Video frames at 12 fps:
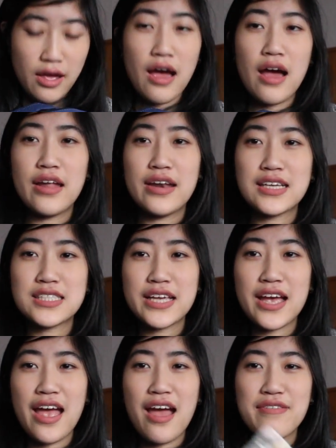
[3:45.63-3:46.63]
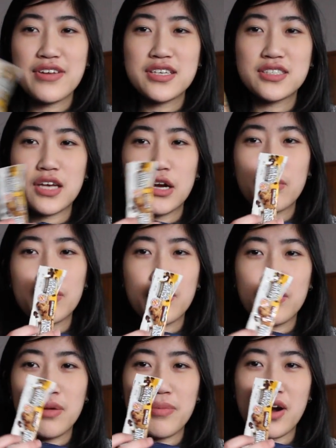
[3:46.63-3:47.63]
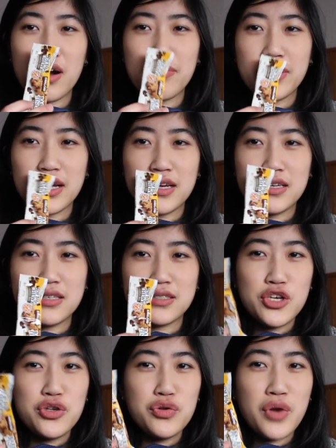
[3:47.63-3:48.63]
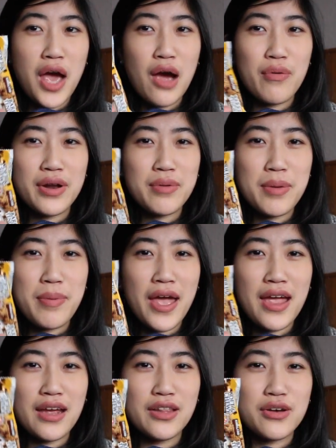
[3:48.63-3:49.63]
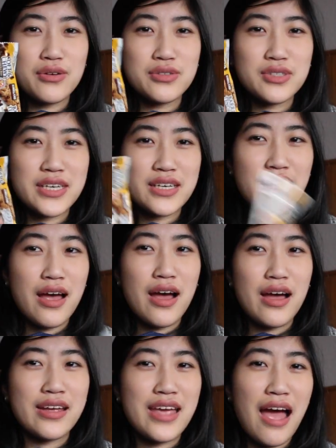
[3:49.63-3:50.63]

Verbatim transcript: Uh, next thing I have is a granola bar because you do not want to be paying those uh,